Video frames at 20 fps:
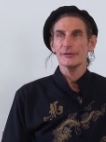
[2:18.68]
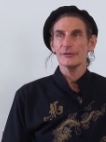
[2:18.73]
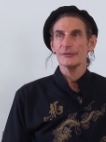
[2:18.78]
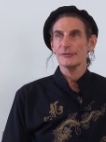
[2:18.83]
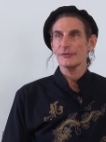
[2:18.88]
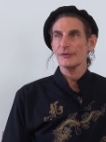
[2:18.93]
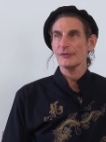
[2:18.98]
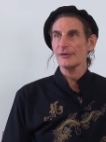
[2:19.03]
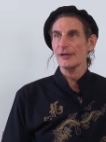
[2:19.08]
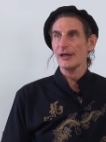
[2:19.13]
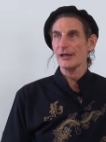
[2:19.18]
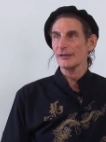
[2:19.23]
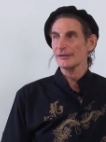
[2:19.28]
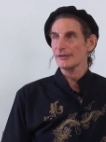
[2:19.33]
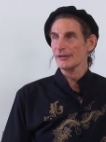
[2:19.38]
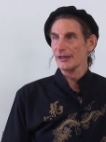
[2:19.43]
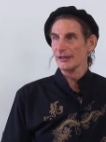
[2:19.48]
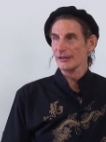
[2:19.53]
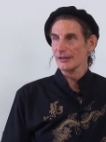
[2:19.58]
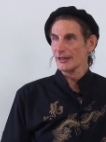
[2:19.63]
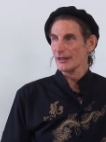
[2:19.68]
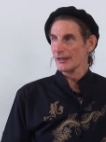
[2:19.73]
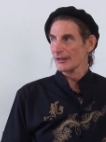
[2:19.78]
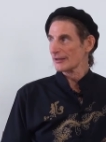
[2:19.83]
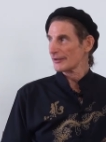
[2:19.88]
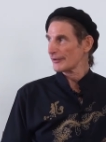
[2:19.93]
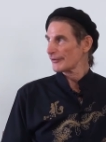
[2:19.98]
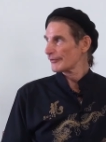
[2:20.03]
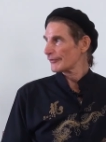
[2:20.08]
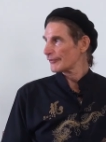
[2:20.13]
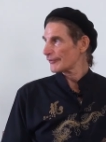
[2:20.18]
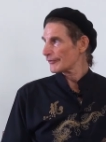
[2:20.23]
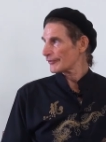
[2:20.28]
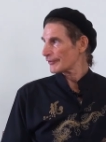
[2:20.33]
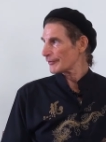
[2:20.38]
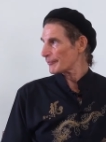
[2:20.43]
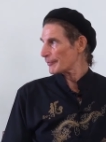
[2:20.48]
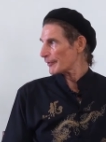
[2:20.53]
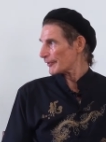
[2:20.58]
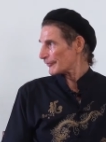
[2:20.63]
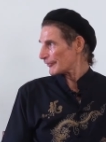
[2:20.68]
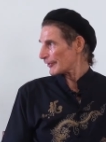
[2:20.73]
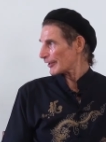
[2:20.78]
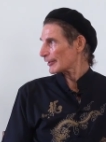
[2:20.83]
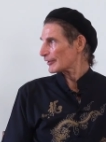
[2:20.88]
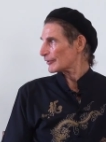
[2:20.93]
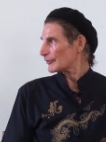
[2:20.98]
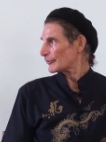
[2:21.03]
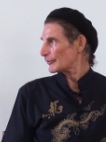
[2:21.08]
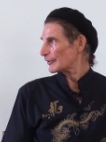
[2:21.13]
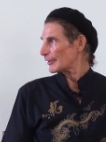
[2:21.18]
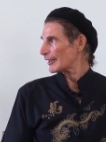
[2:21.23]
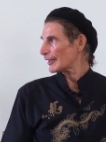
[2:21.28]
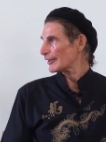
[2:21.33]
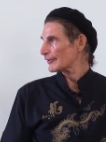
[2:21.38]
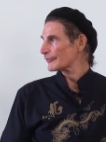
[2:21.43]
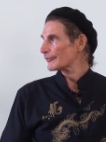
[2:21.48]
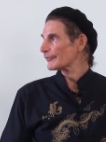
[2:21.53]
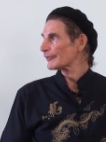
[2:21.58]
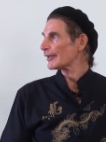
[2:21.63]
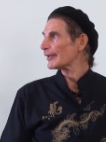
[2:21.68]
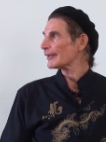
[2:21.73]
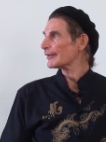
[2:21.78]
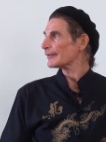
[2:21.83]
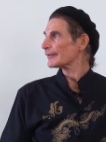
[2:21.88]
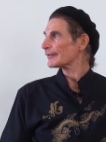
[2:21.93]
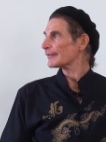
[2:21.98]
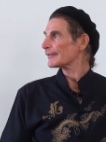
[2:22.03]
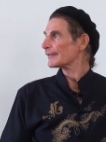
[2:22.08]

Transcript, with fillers: So that, that kind of the best I can do to answer that.